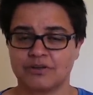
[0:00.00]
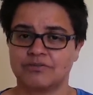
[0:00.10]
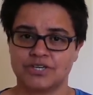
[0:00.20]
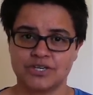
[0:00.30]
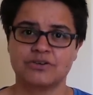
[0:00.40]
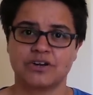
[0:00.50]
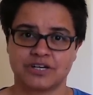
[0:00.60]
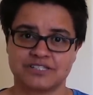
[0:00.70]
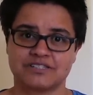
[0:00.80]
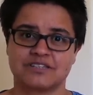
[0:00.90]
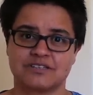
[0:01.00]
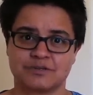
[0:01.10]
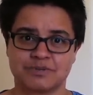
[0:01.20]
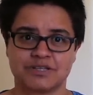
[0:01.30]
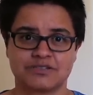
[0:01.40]
For you guys, this has
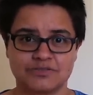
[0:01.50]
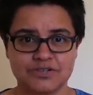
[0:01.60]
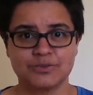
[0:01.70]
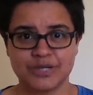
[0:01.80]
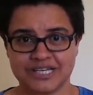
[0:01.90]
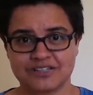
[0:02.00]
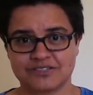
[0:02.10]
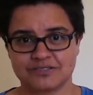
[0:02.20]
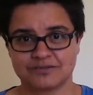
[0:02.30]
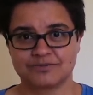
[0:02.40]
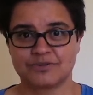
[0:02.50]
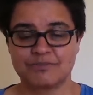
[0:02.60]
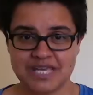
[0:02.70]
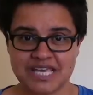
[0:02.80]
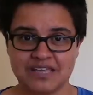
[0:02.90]
been 3 weeks. For
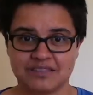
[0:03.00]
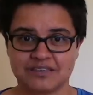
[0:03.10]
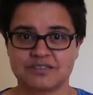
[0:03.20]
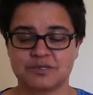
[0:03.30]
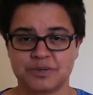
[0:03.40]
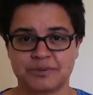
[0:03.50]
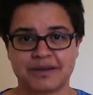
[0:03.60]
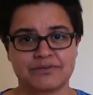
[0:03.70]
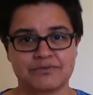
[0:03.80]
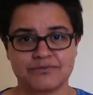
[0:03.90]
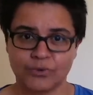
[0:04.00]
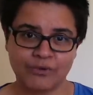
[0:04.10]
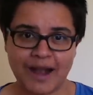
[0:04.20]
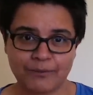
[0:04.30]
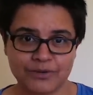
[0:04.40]
me, this has been about
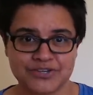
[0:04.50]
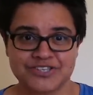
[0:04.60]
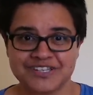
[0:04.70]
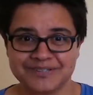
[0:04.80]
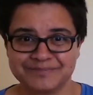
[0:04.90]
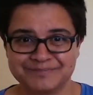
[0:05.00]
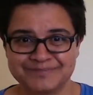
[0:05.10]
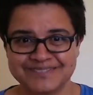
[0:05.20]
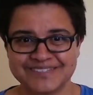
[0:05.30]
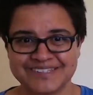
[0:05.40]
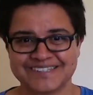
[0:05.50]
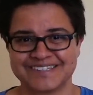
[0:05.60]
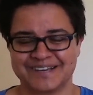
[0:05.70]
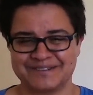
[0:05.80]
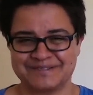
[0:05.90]
4 hours.
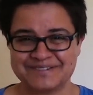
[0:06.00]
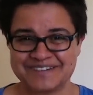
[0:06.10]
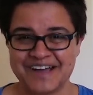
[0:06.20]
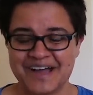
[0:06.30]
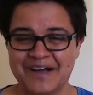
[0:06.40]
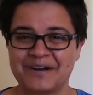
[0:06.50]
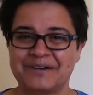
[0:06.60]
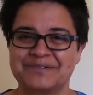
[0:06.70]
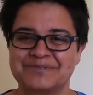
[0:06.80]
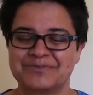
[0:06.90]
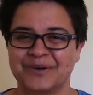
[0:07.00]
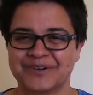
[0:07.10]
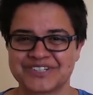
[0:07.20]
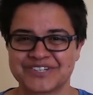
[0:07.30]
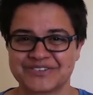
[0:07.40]
So I've
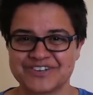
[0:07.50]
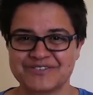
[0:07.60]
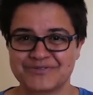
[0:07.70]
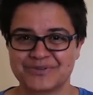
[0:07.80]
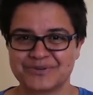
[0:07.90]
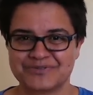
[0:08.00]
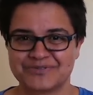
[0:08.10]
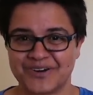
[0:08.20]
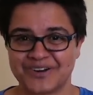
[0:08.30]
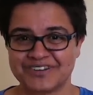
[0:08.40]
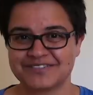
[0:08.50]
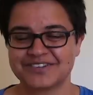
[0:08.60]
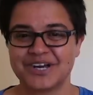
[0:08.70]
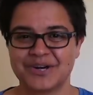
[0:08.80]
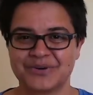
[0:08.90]
watched 3, 4, and 5
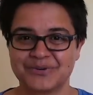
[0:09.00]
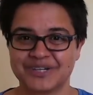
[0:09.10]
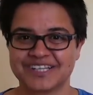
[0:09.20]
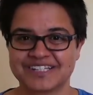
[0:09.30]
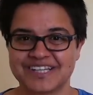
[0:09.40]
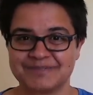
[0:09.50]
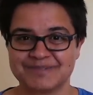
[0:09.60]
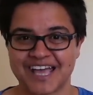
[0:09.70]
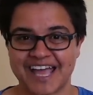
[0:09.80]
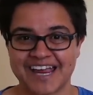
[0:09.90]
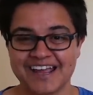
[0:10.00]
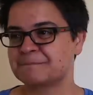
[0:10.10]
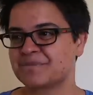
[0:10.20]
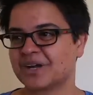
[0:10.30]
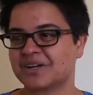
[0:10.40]
all in the same day.
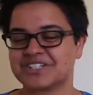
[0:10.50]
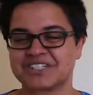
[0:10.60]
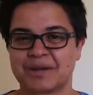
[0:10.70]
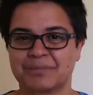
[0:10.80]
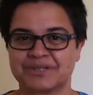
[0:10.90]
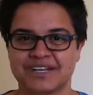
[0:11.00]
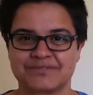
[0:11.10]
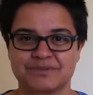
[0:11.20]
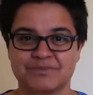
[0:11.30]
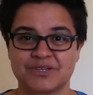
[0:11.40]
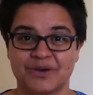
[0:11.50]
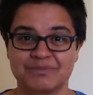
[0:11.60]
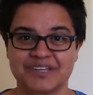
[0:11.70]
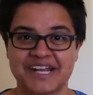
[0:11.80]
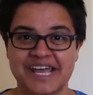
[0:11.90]
I just happened to have some
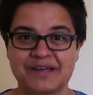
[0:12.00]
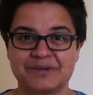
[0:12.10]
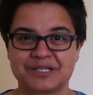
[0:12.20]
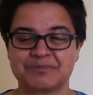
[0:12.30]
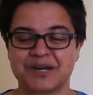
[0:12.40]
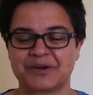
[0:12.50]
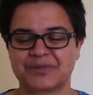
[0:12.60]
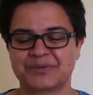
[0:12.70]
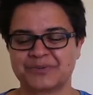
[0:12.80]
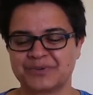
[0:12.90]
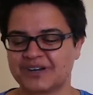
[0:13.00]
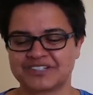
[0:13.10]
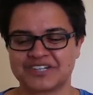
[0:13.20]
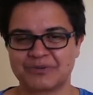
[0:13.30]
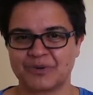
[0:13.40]
time today, which meant I thought,
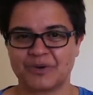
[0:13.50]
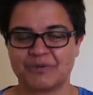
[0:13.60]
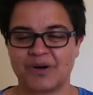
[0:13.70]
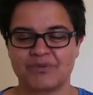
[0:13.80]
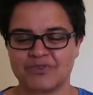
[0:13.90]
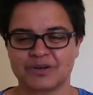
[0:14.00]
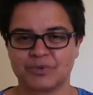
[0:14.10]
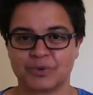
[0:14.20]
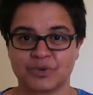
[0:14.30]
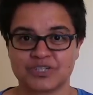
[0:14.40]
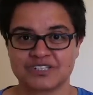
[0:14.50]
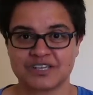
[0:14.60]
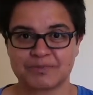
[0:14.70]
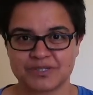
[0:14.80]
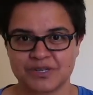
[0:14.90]
do you know what? I really want to watch these
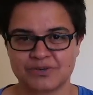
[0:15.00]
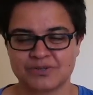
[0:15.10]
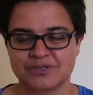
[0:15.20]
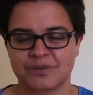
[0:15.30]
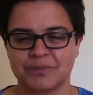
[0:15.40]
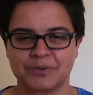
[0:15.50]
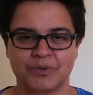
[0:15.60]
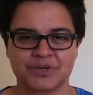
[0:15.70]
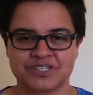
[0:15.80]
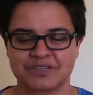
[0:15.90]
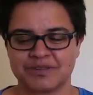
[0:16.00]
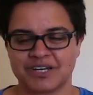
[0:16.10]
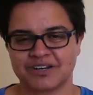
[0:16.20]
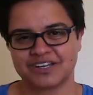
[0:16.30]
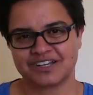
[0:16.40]
episodes, so I'm going to watch them and
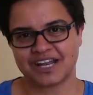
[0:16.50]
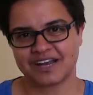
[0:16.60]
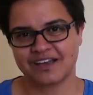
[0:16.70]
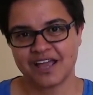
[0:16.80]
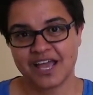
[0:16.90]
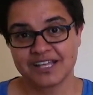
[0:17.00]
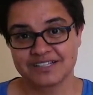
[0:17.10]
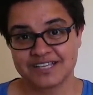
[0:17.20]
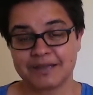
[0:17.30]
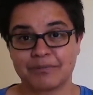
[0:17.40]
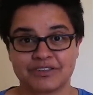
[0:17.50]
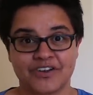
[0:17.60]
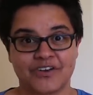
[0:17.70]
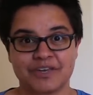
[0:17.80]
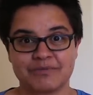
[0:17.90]
then I can then take my
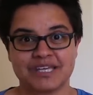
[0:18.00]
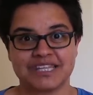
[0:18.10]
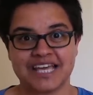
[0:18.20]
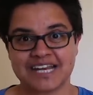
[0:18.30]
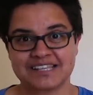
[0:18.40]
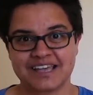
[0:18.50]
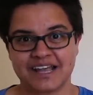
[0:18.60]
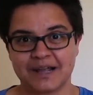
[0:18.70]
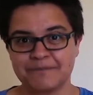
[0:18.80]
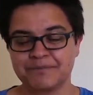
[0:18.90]
time in the editing.